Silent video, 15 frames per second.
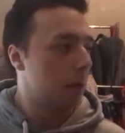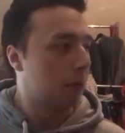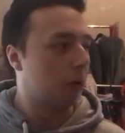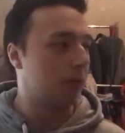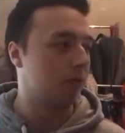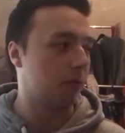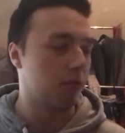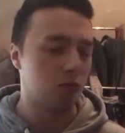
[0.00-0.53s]

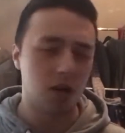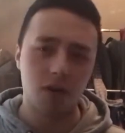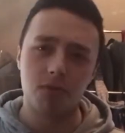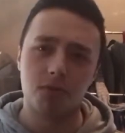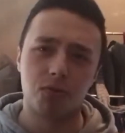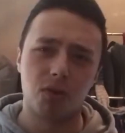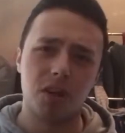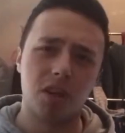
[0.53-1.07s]
But from
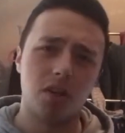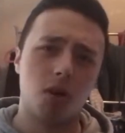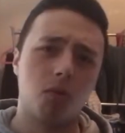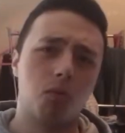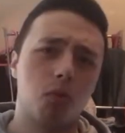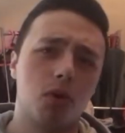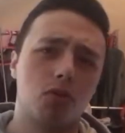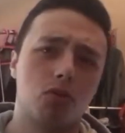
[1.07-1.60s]
round 3
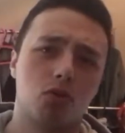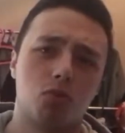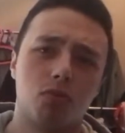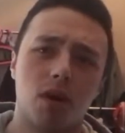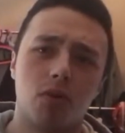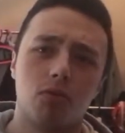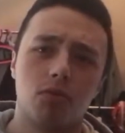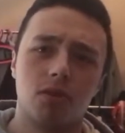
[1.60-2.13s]
onwards to
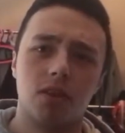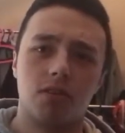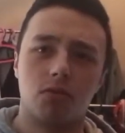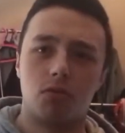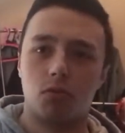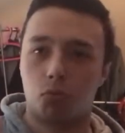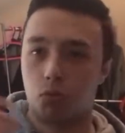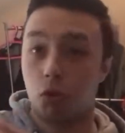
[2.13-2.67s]
round
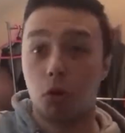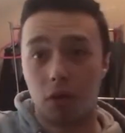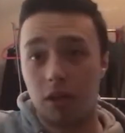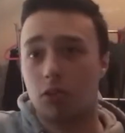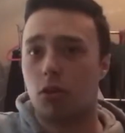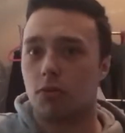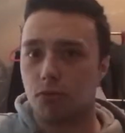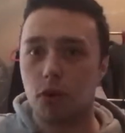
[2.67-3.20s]
6, we're going
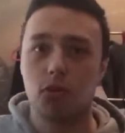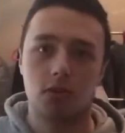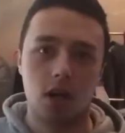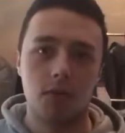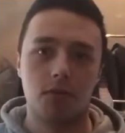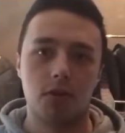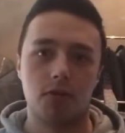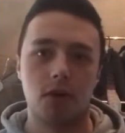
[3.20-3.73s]
into the first
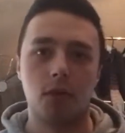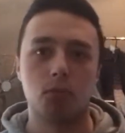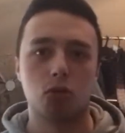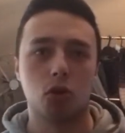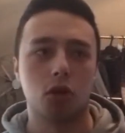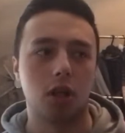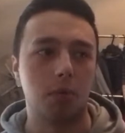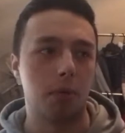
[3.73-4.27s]
half of the fight I'm
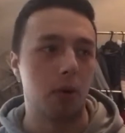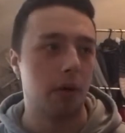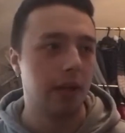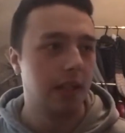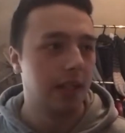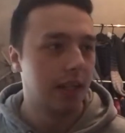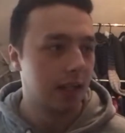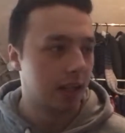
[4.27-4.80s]
talking about,
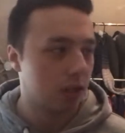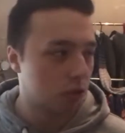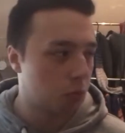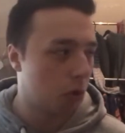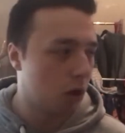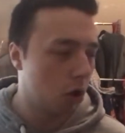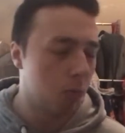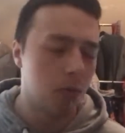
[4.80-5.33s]
that's
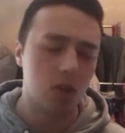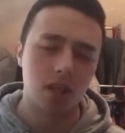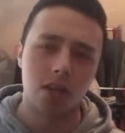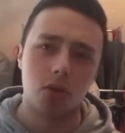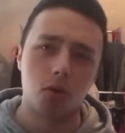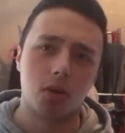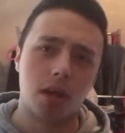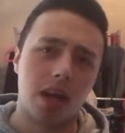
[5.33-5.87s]
where
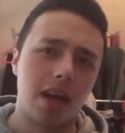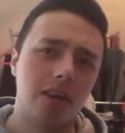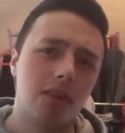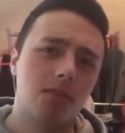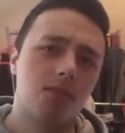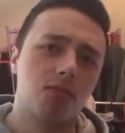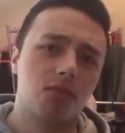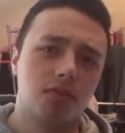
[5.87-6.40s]
Lomachenko kind
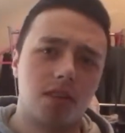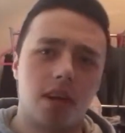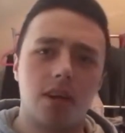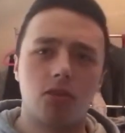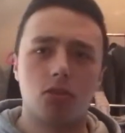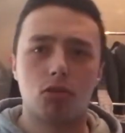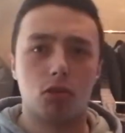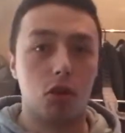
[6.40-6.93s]
of
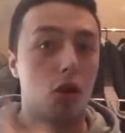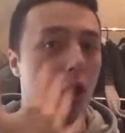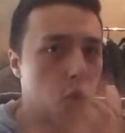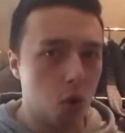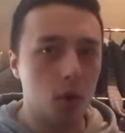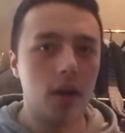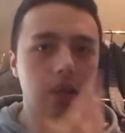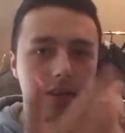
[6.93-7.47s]
started
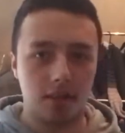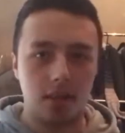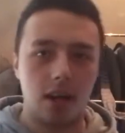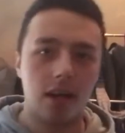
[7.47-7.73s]
slowly,